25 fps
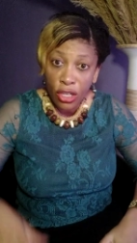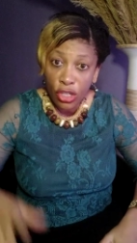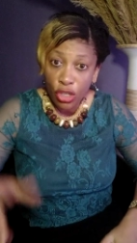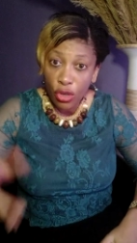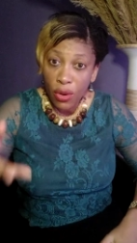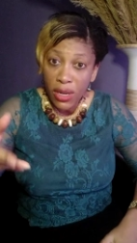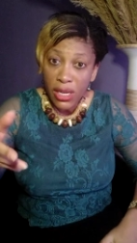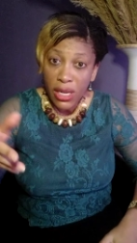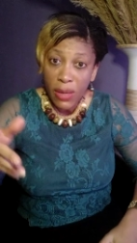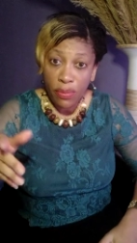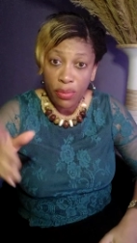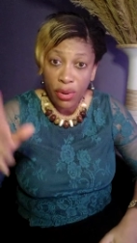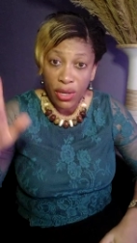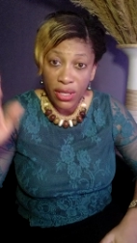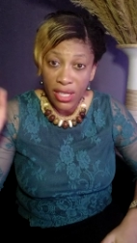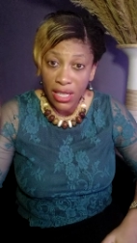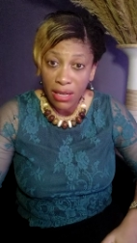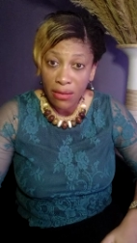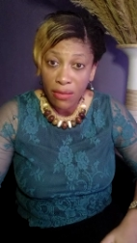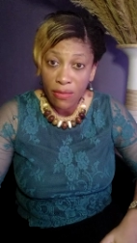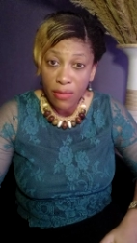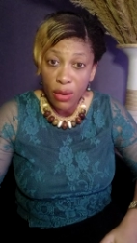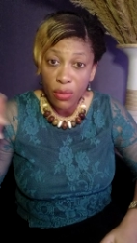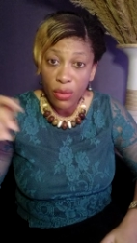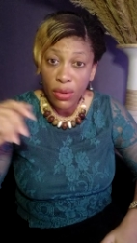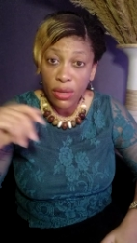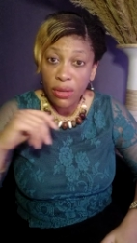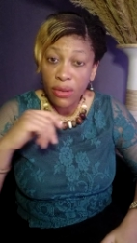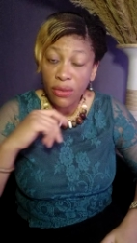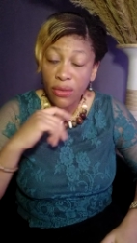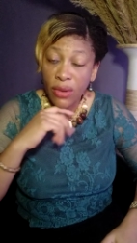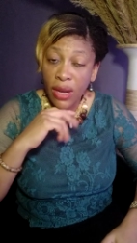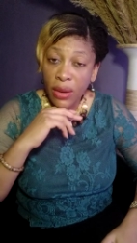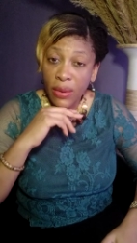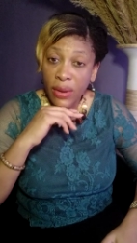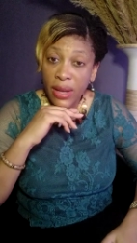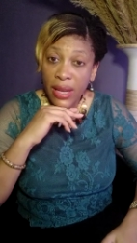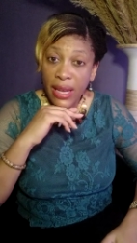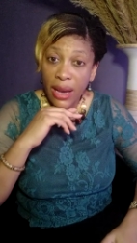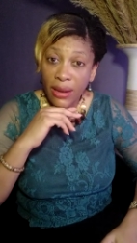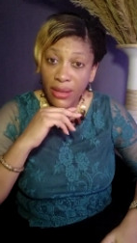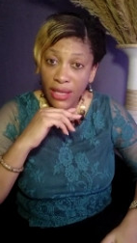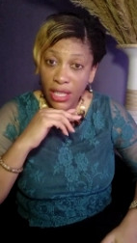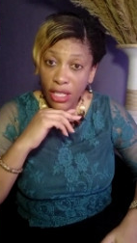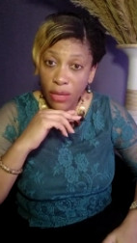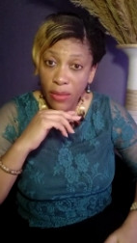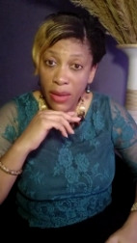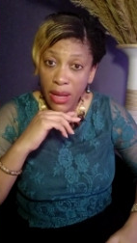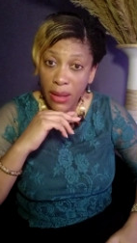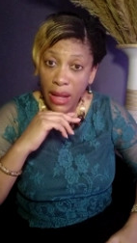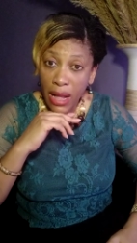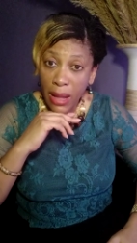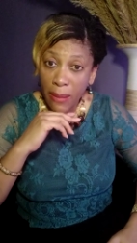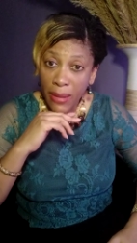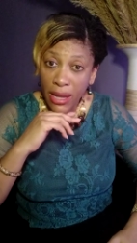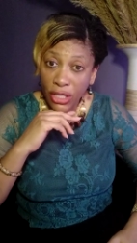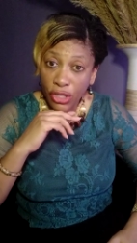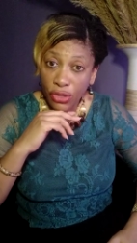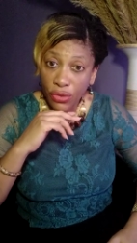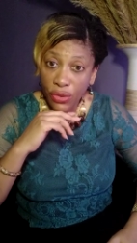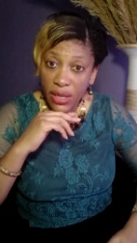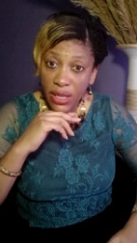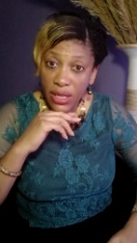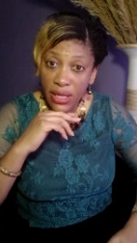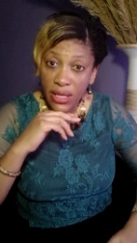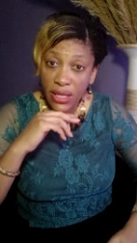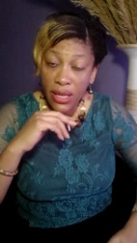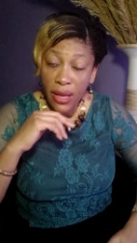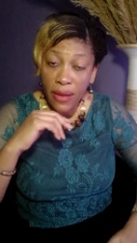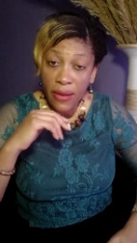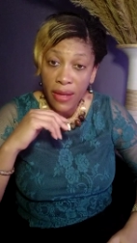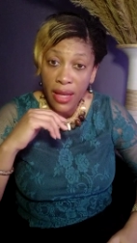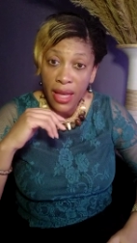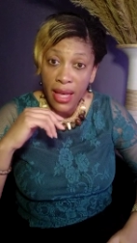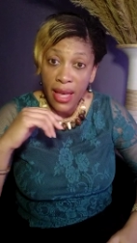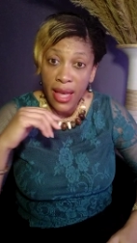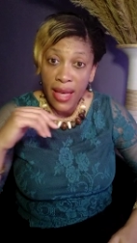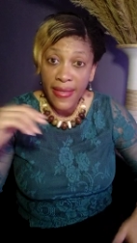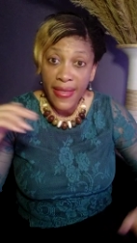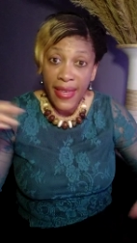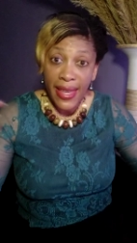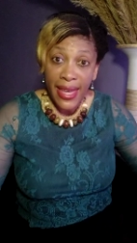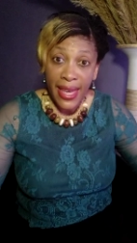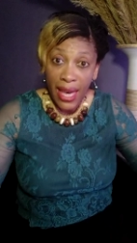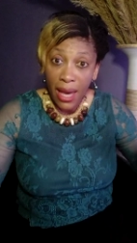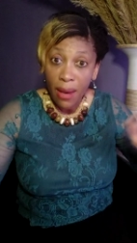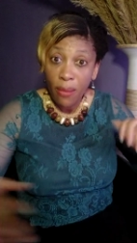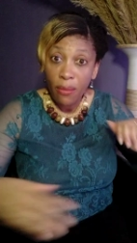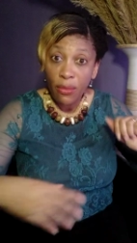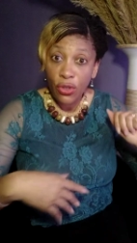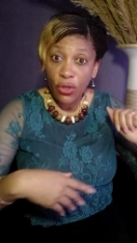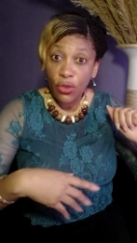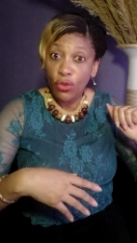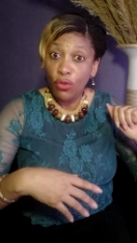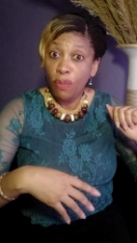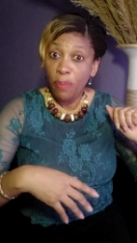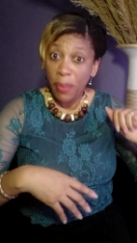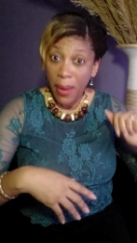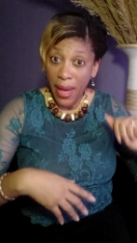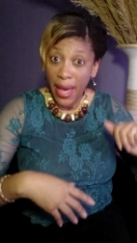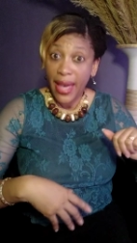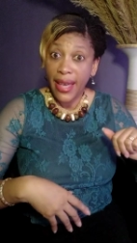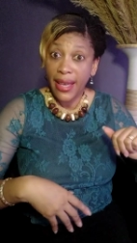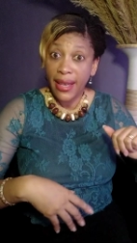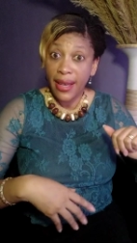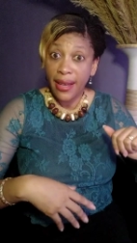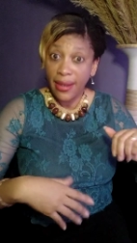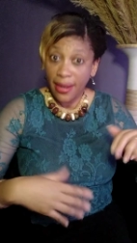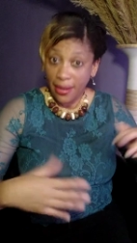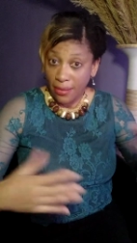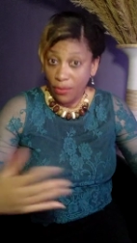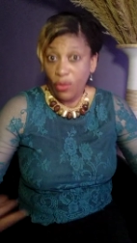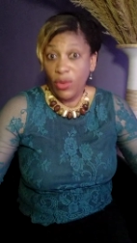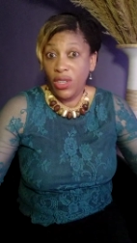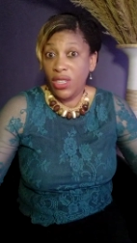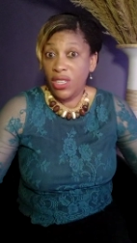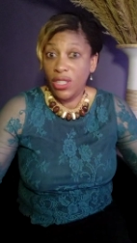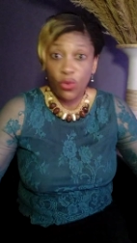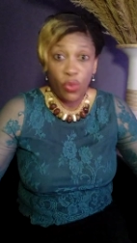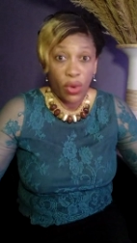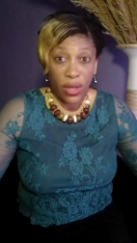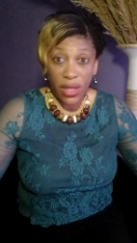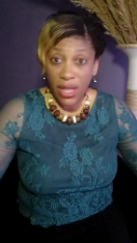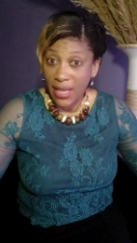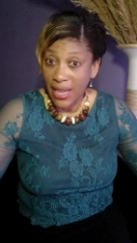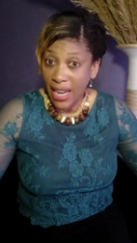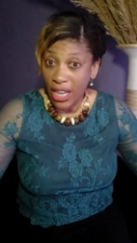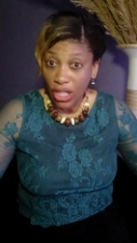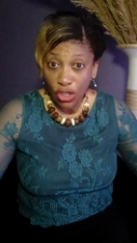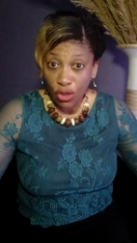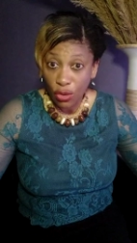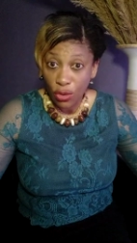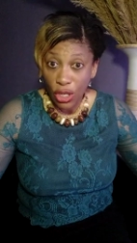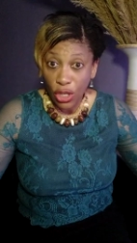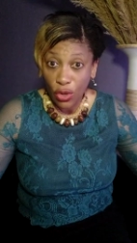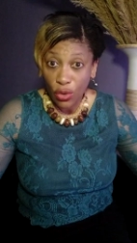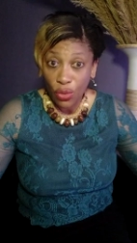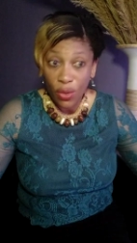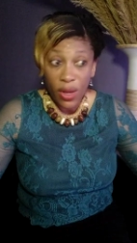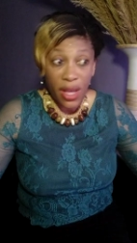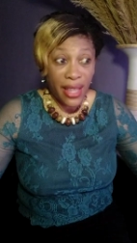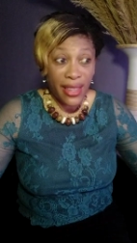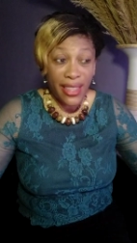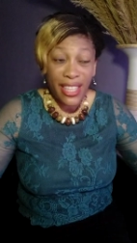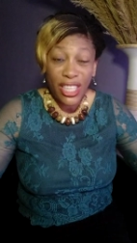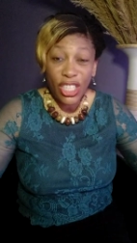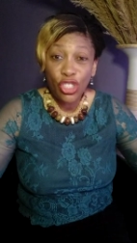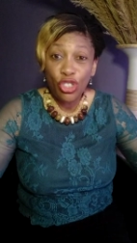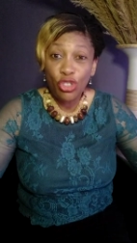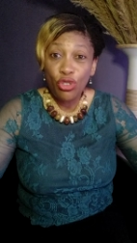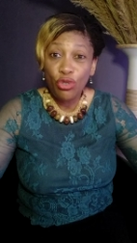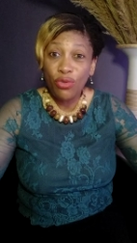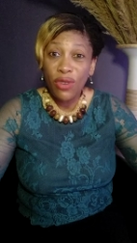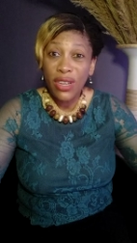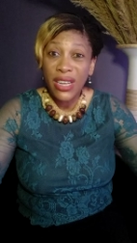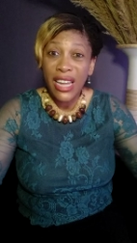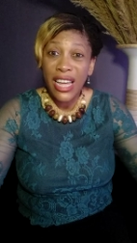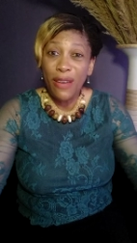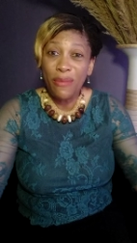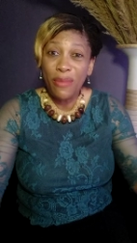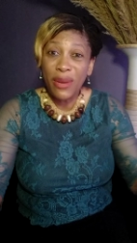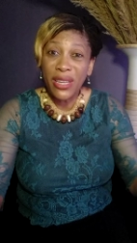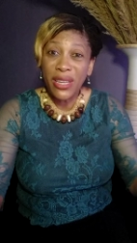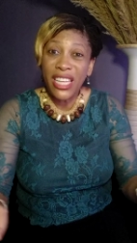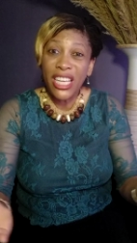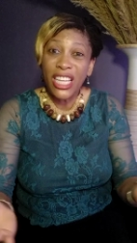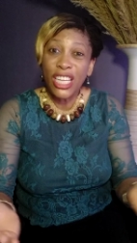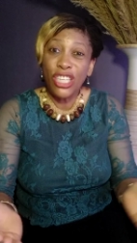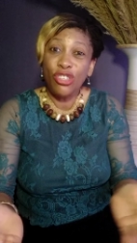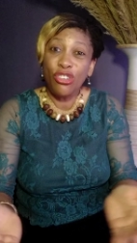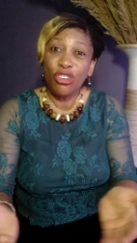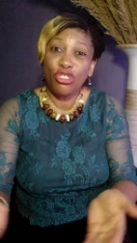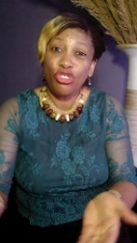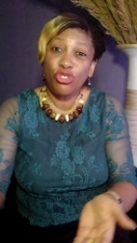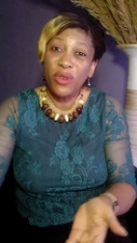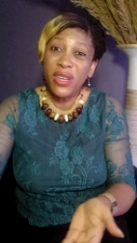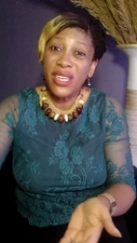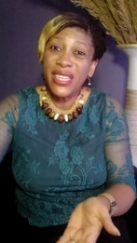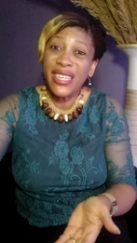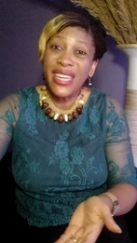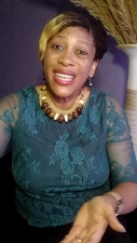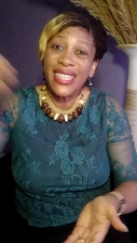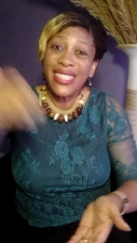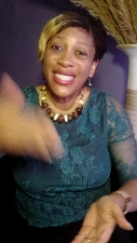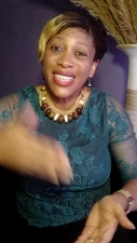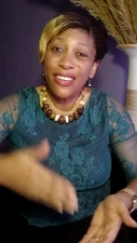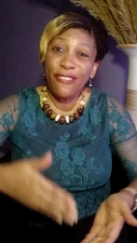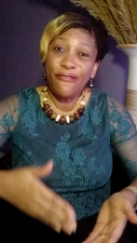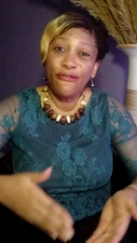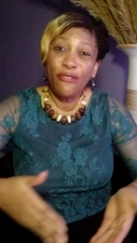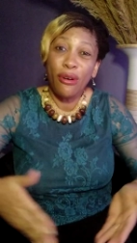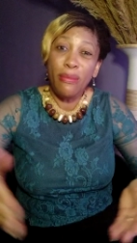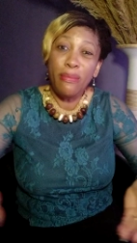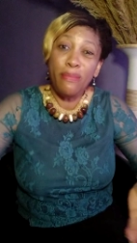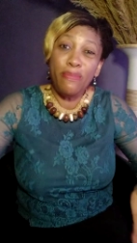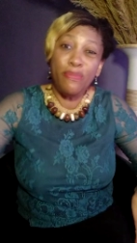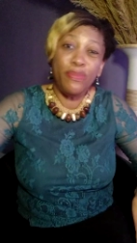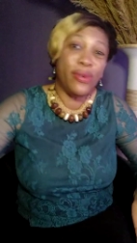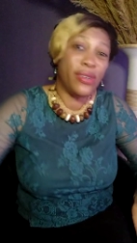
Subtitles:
During the protest, I remember we encountered some Amajuis. They came to beg, which is what they naturally do. These children have been indoctrinated from